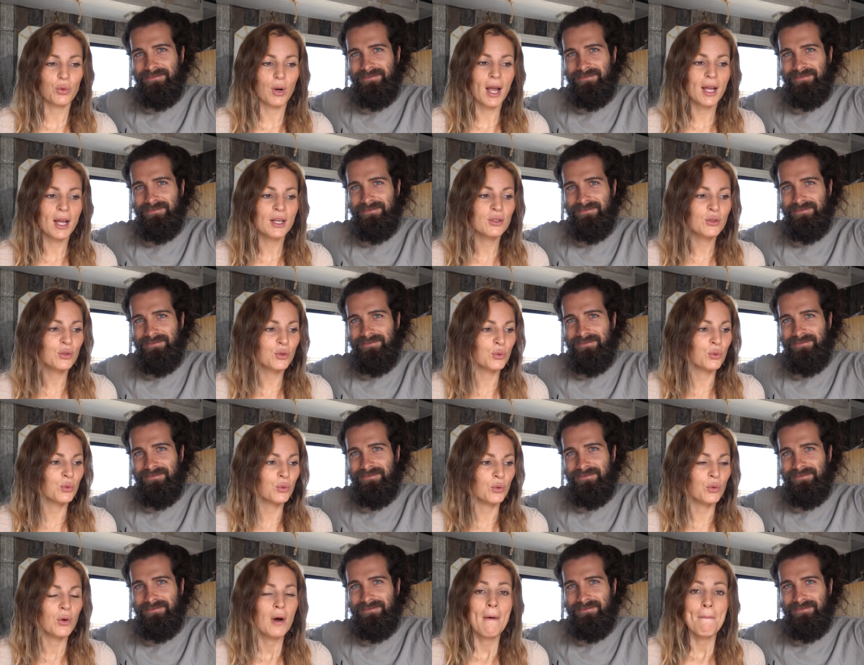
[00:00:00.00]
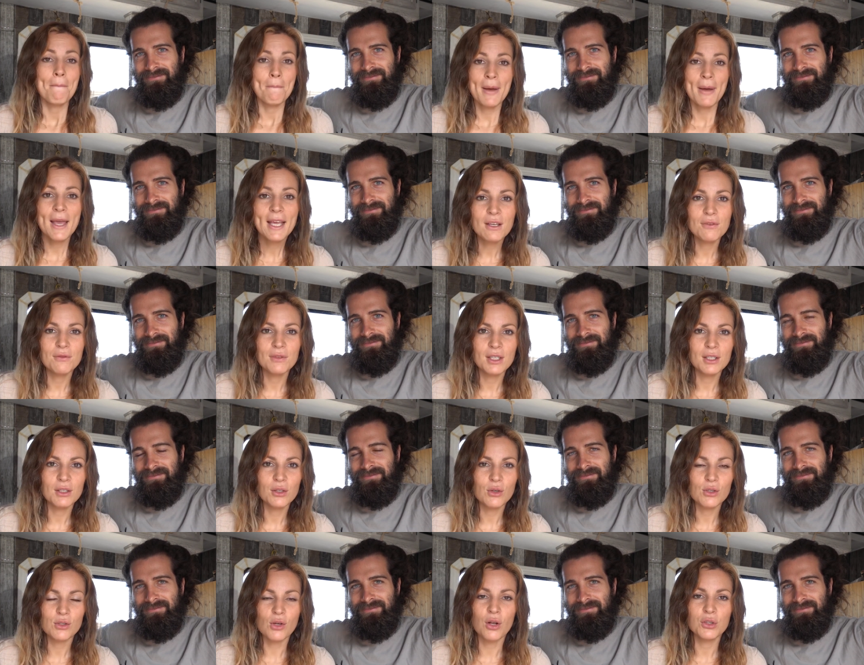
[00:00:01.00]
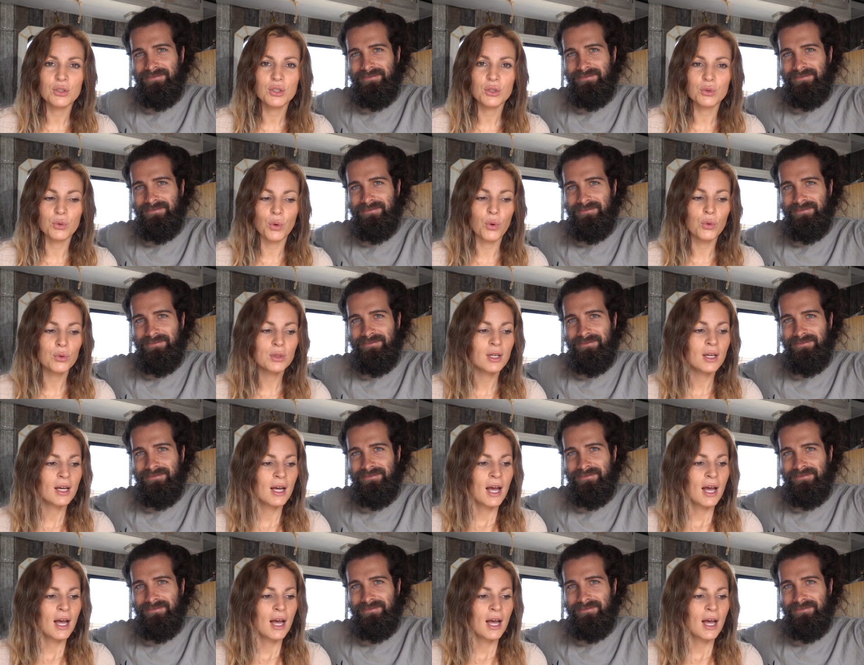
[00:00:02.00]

Speaker 1: trying to make videos on the road.